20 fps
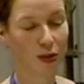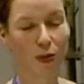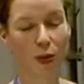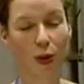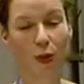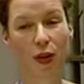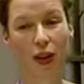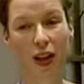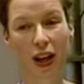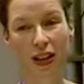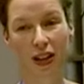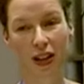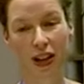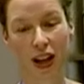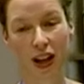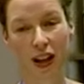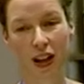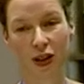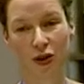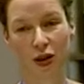We will then
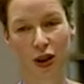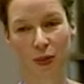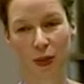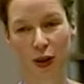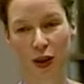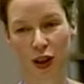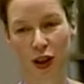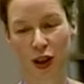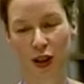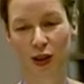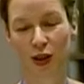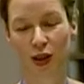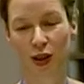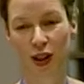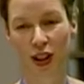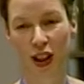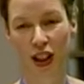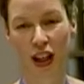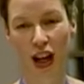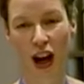take into imaging to
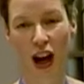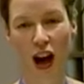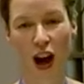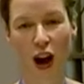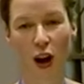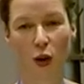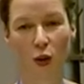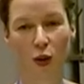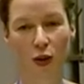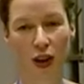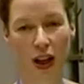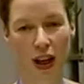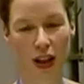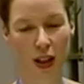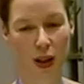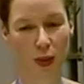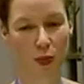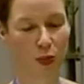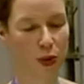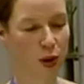see how that
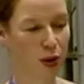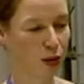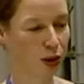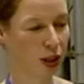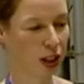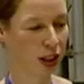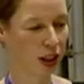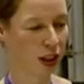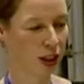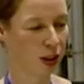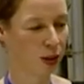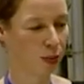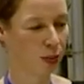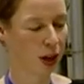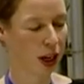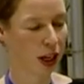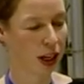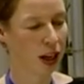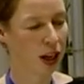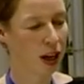is processed in the
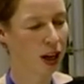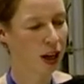brain.